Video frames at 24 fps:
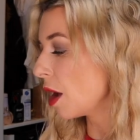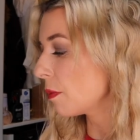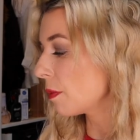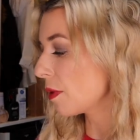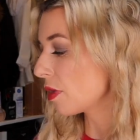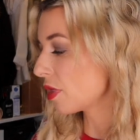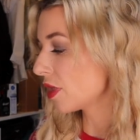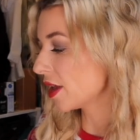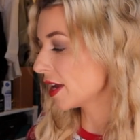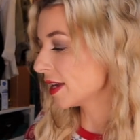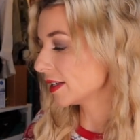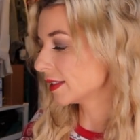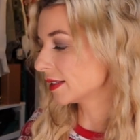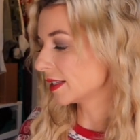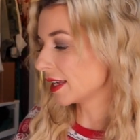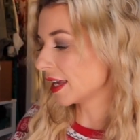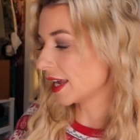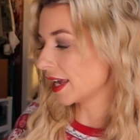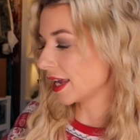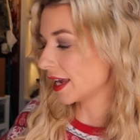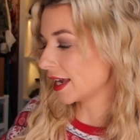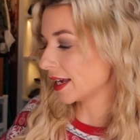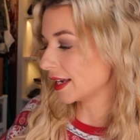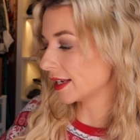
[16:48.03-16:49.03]
But this
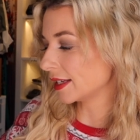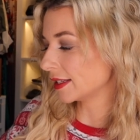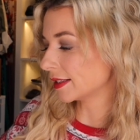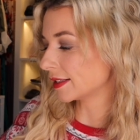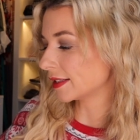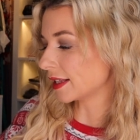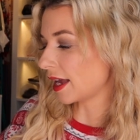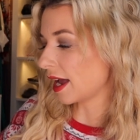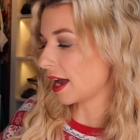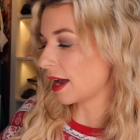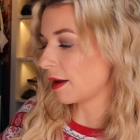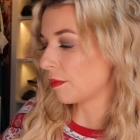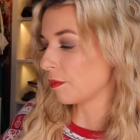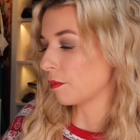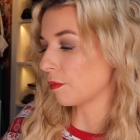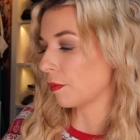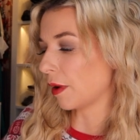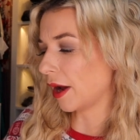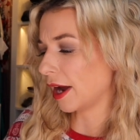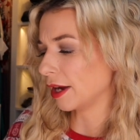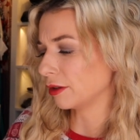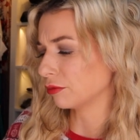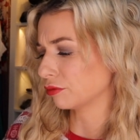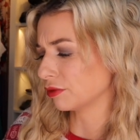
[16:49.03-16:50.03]
is um,
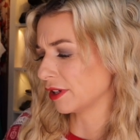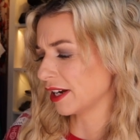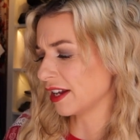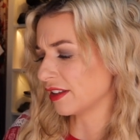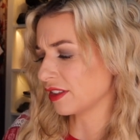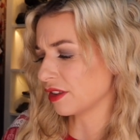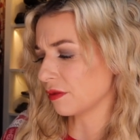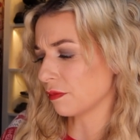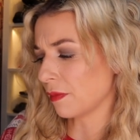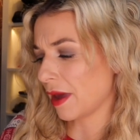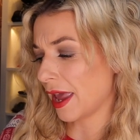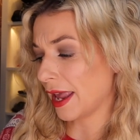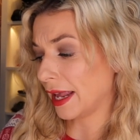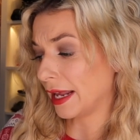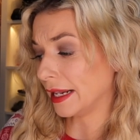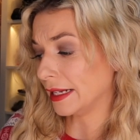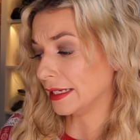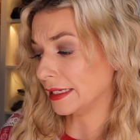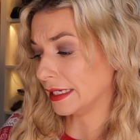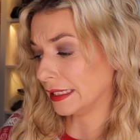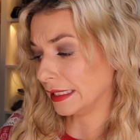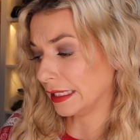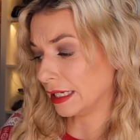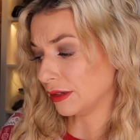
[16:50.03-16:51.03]
by Wreath
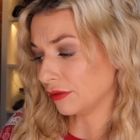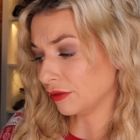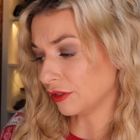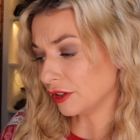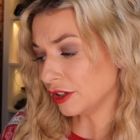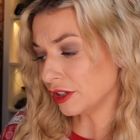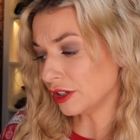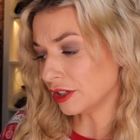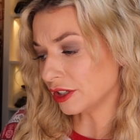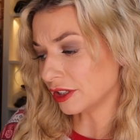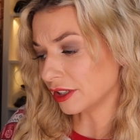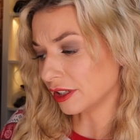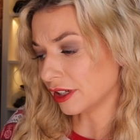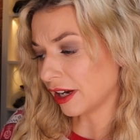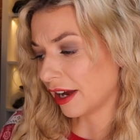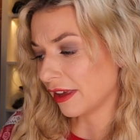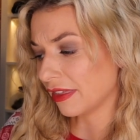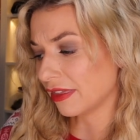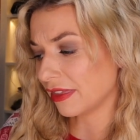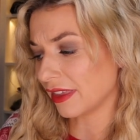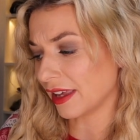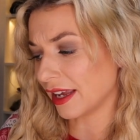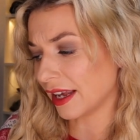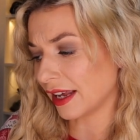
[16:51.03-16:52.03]
Making Delivered. I
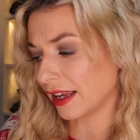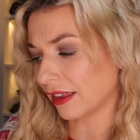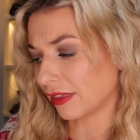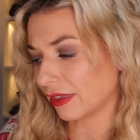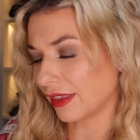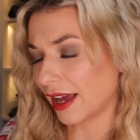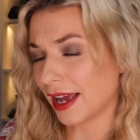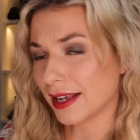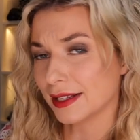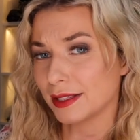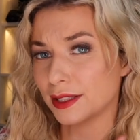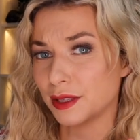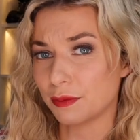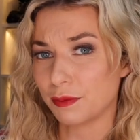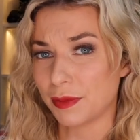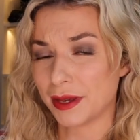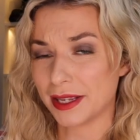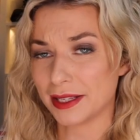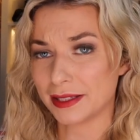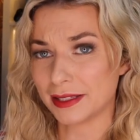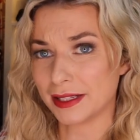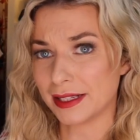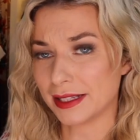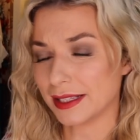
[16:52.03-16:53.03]
think that's the
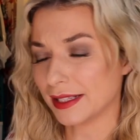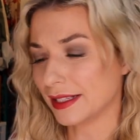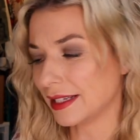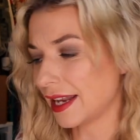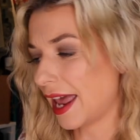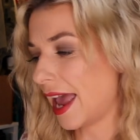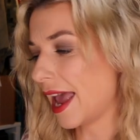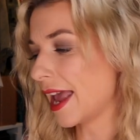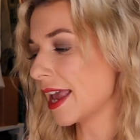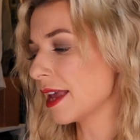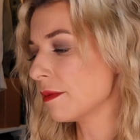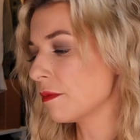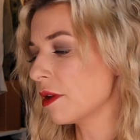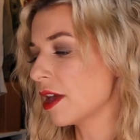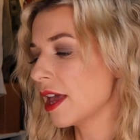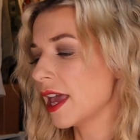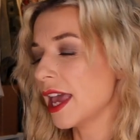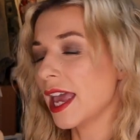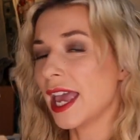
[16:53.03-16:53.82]
business name.